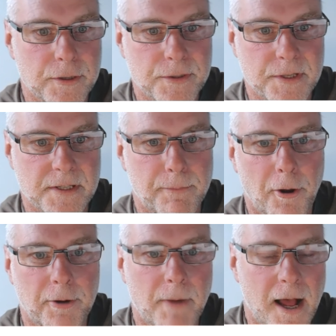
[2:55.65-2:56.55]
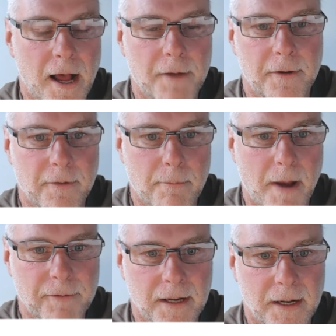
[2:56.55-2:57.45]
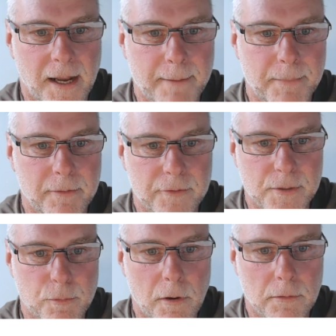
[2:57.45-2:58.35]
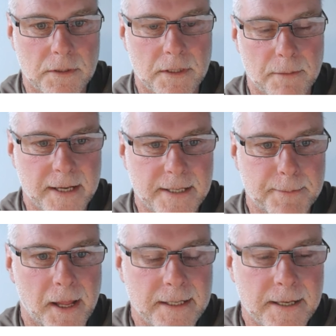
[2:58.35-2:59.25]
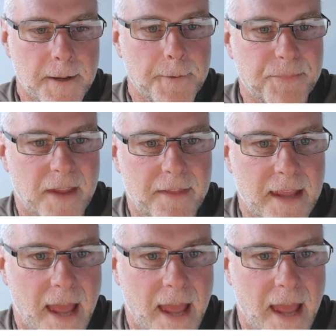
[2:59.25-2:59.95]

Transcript: uses the bottom half of a muffler clamp that I've just welded to the base plate, and the